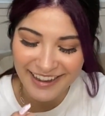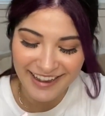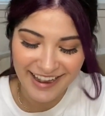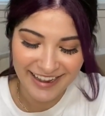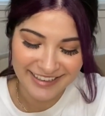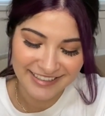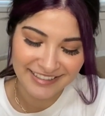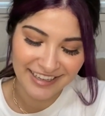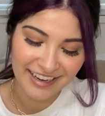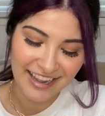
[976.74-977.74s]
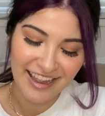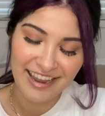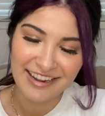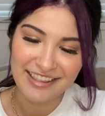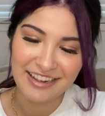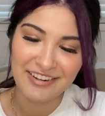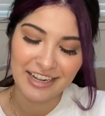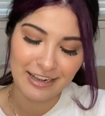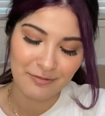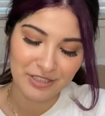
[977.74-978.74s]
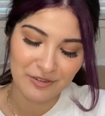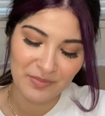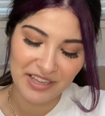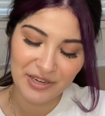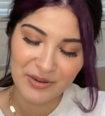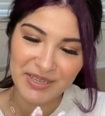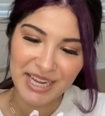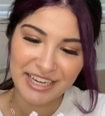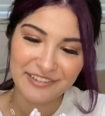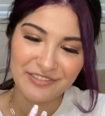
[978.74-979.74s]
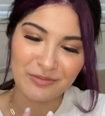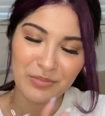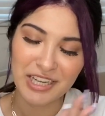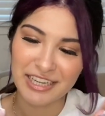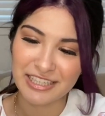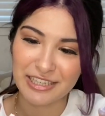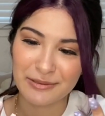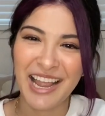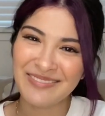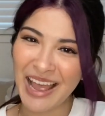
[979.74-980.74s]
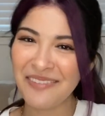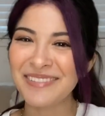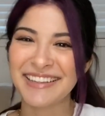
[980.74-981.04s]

I suck at anything when it comes to being creative, but I'm happy.